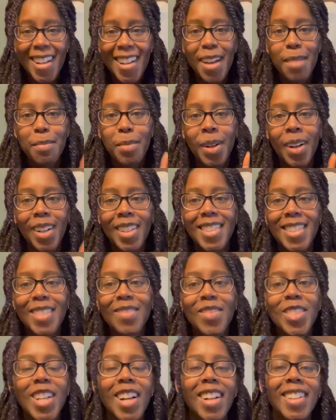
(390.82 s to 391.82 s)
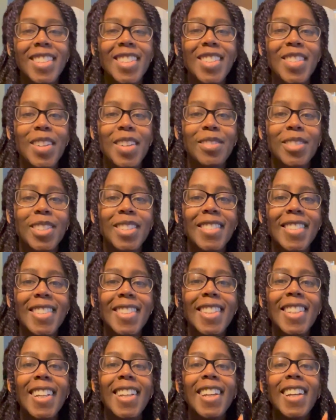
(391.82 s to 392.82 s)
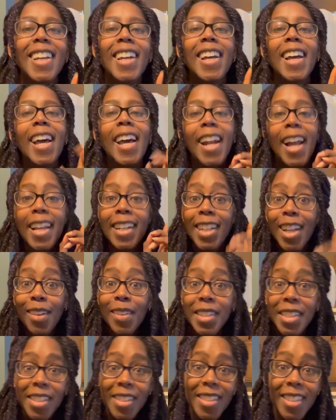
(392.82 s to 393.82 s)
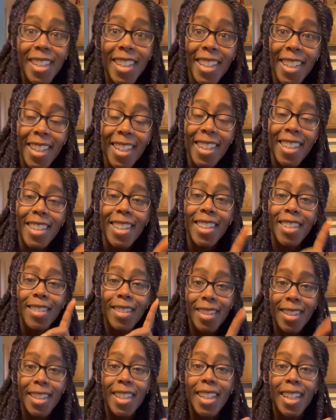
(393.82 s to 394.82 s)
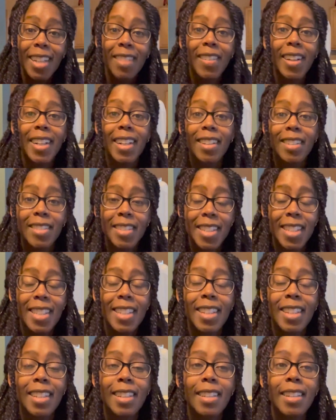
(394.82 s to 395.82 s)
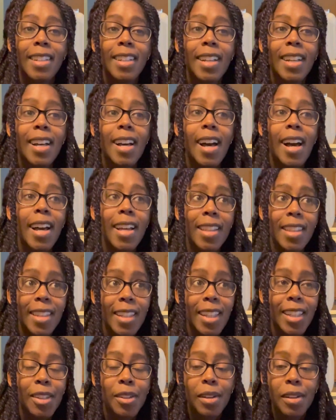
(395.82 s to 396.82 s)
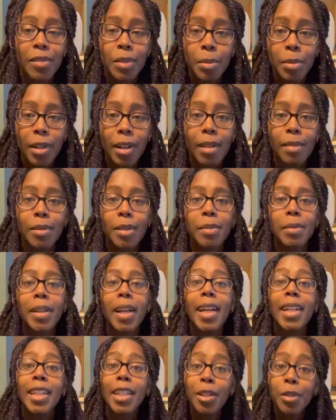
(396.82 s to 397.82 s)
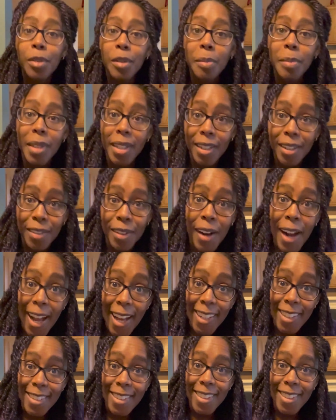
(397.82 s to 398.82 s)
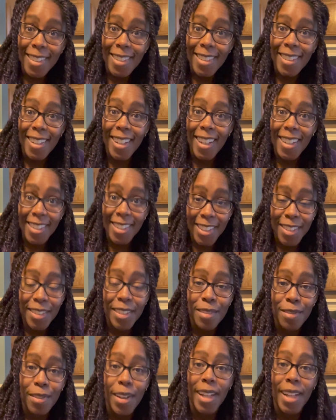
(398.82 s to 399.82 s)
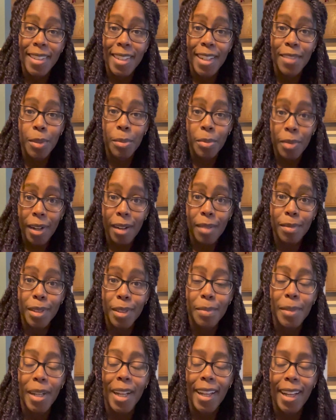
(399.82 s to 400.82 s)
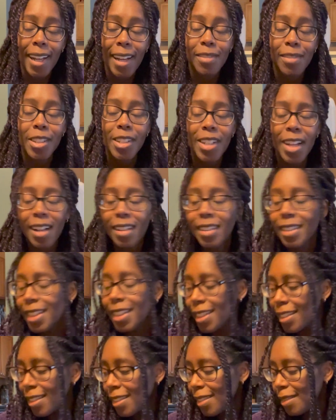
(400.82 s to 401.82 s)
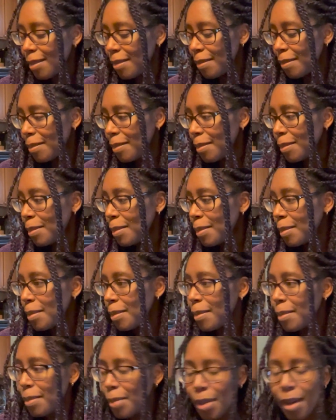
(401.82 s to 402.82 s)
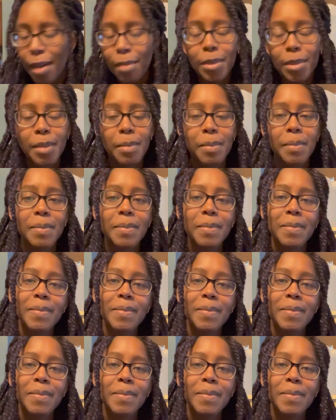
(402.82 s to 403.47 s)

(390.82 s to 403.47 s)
I bought some chocolate truffles. And I know what you're thinking. You are thinking right now, Christie, I think you have a problem. And you would be correct. I do, in fact, have a problem. I have a chocolate problem.